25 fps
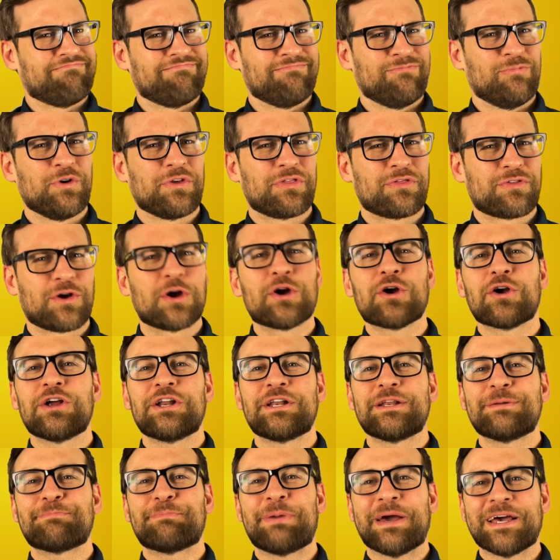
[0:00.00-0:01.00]
With
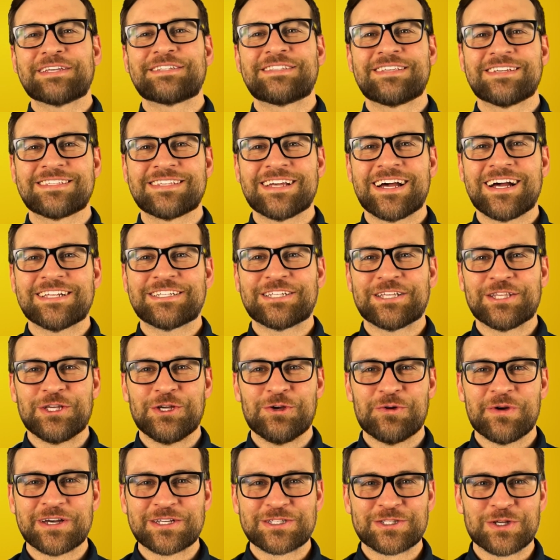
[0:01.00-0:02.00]
current pesticides in the
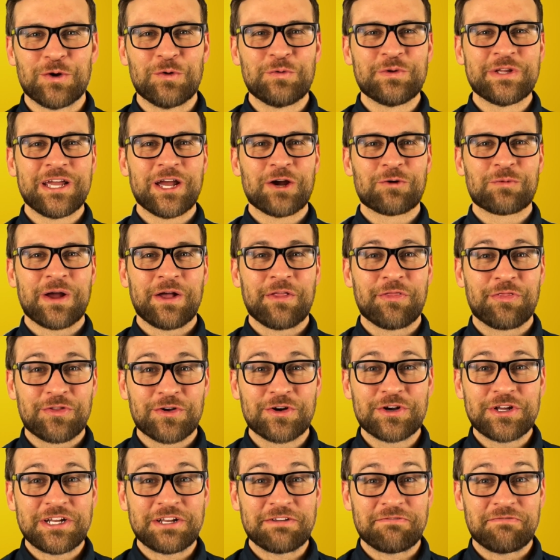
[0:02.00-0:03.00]
US, only around
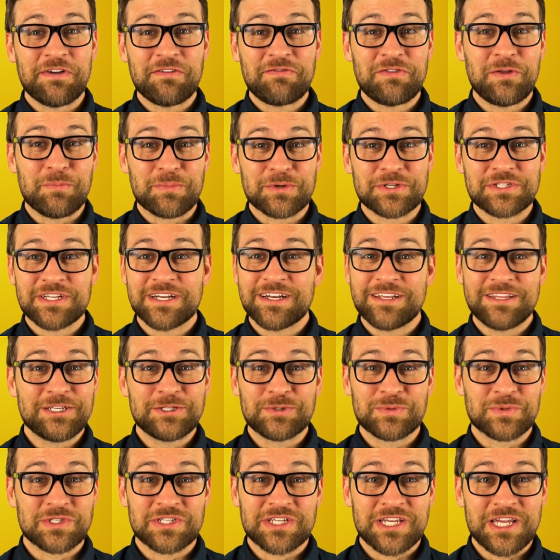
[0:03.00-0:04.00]
30 to 50% of
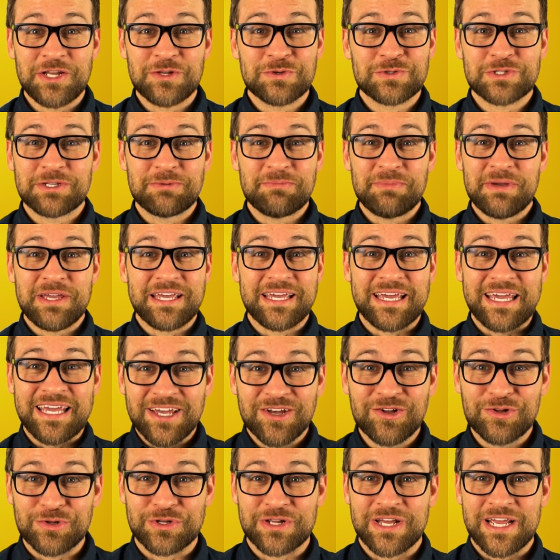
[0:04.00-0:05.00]
these mosquitoes can be
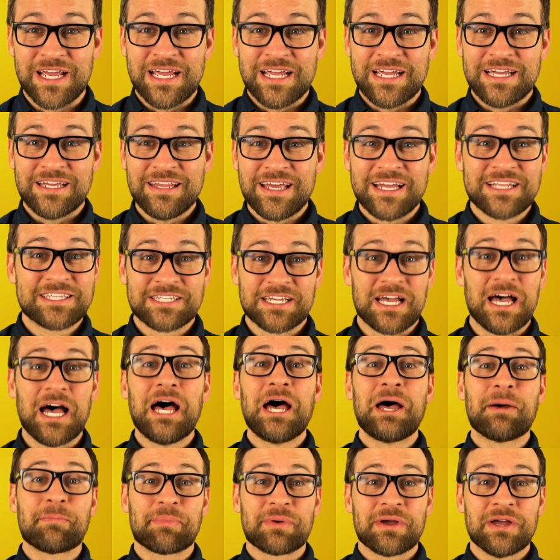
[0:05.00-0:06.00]
killed, and that's
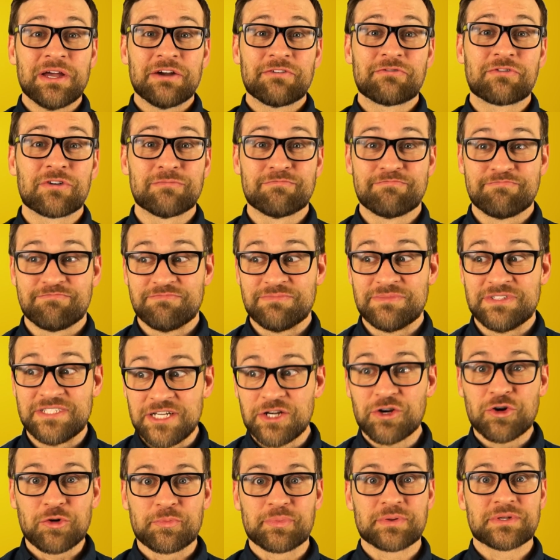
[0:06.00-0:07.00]
up from
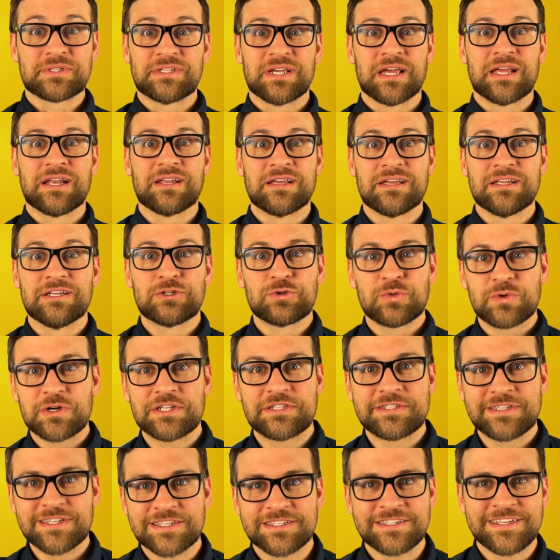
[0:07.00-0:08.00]
0% in
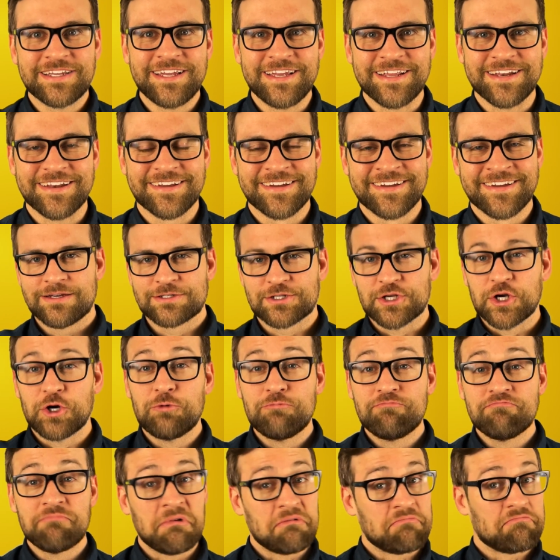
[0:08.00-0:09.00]
2016.
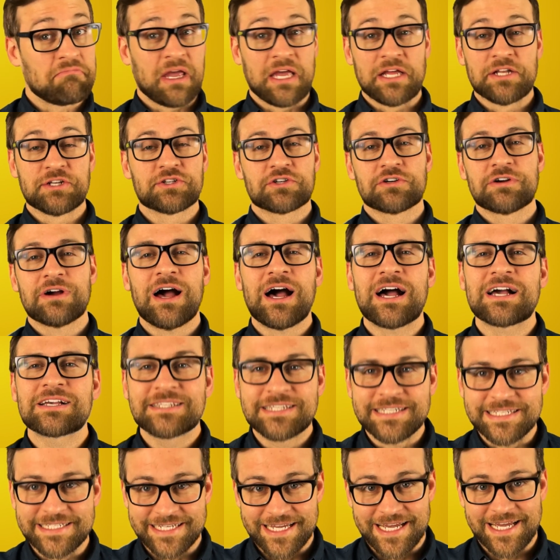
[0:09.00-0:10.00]
So, enter
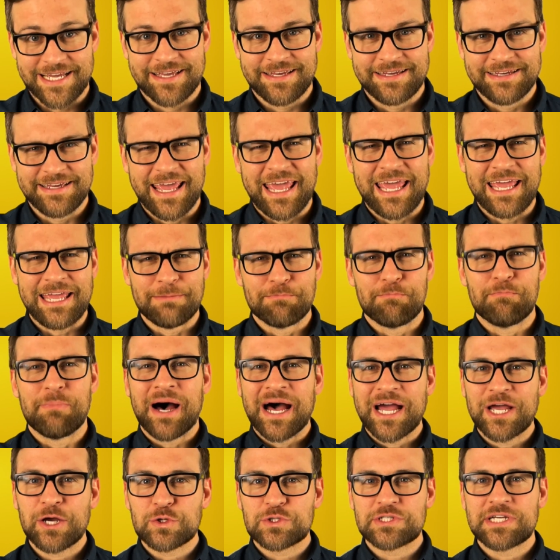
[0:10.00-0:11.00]
Oxitec, a
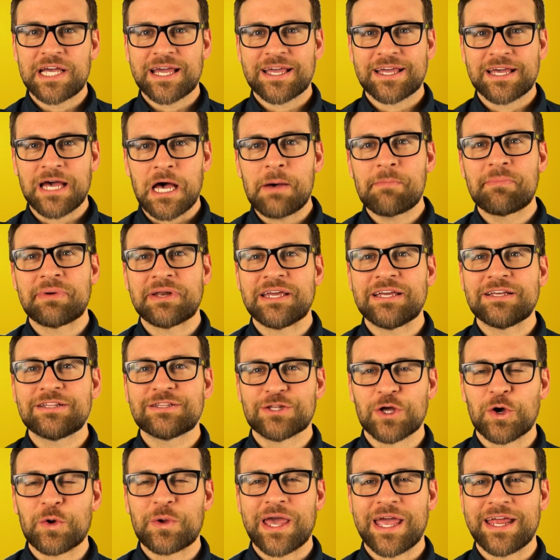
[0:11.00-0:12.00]
biotech company
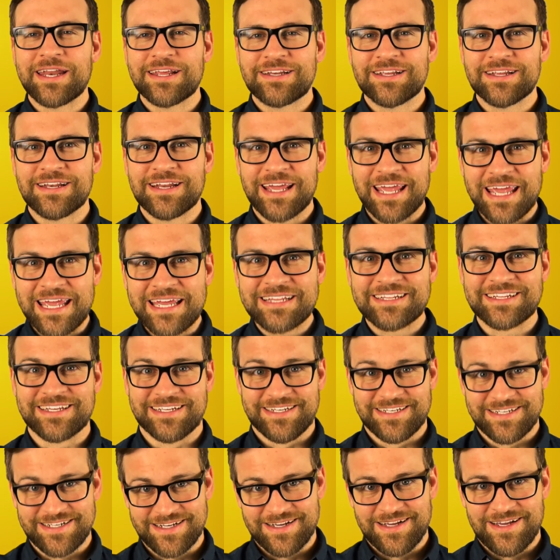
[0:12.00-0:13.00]
located in
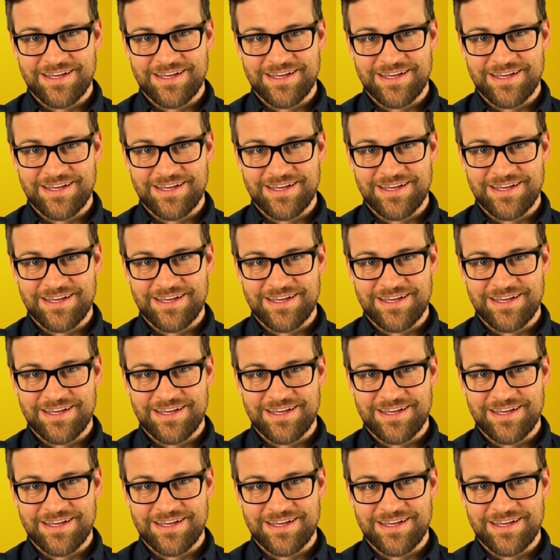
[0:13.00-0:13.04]
England.